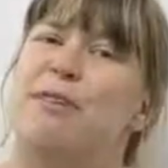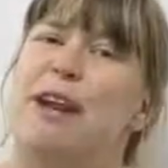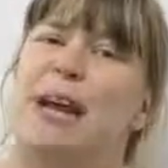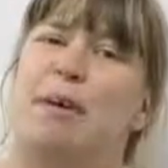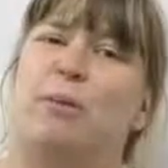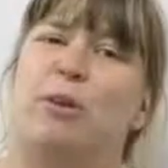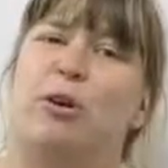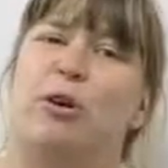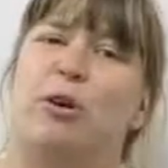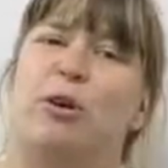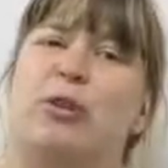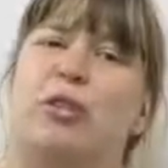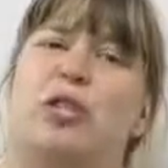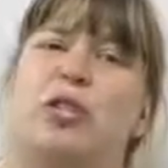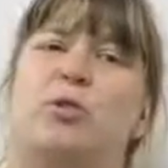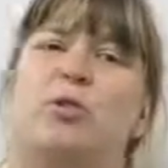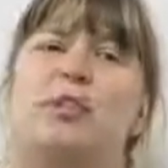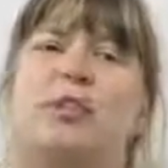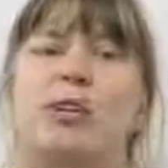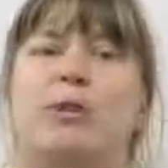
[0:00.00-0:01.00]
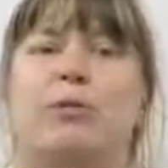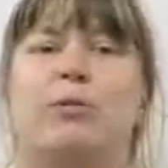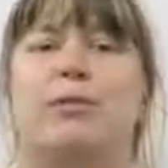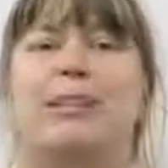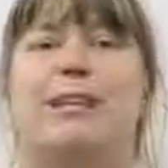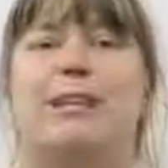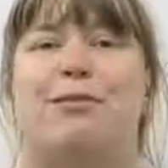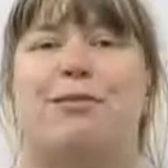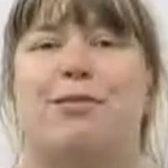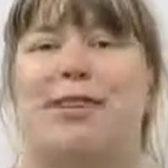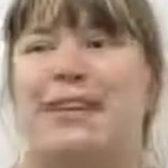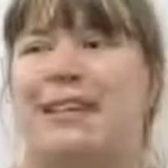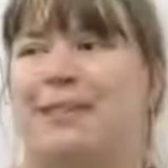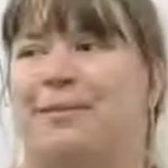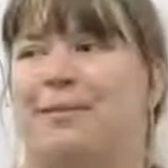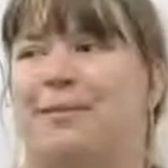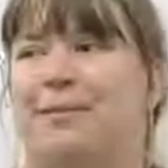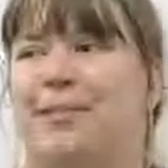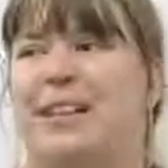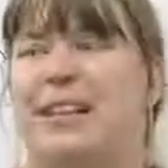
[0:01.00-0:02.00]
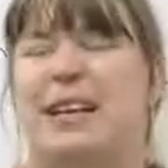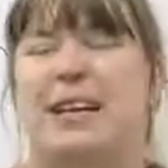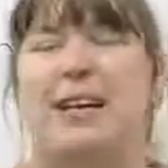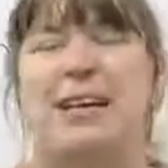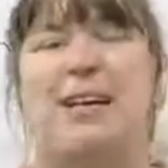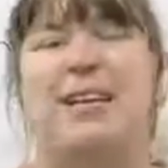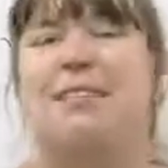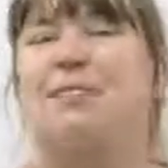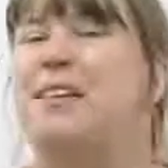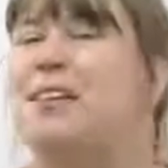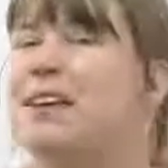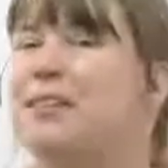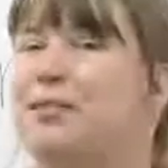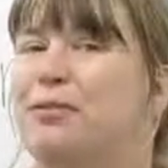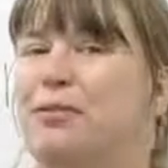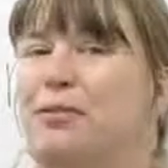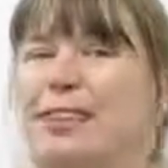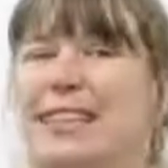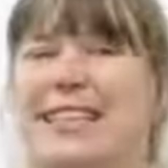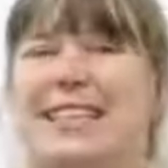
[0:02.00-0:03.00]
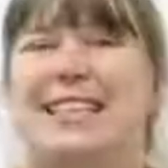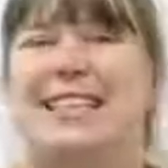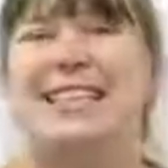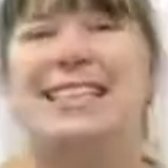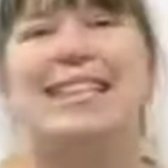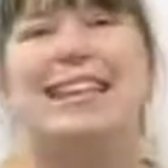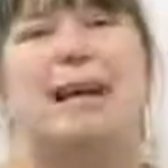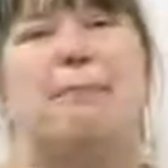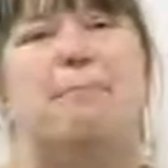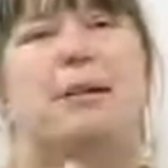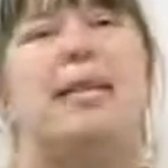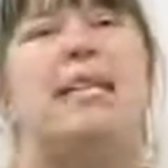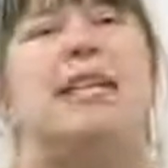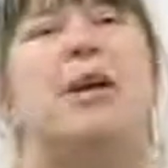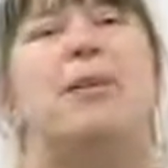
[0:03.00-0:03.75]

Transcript: of neighborhood do you live in? Feel free to let me